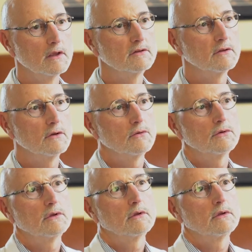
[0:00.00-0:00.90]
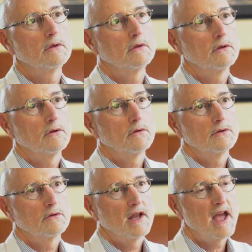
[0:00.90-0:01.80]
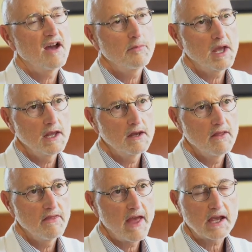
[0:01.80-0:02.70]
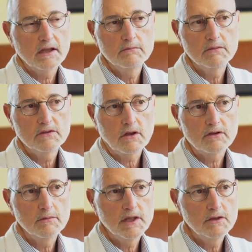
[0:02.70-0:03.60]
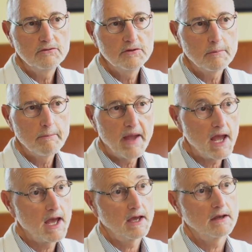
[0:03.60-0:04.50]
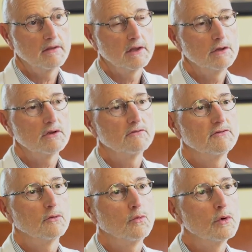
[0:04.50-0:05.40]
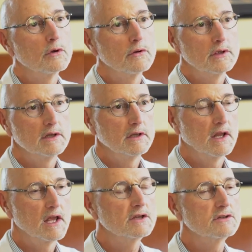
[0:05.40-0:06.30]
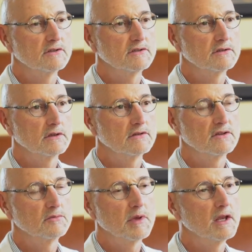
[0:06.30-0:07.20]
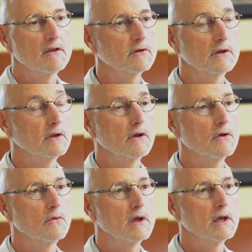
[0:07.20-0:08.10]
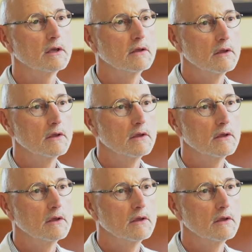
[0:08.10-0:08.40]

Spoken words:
So, you can have pain, and then that can start to make you feel bad, and then you can feel worried and anxious. Is this pain ever going to go away?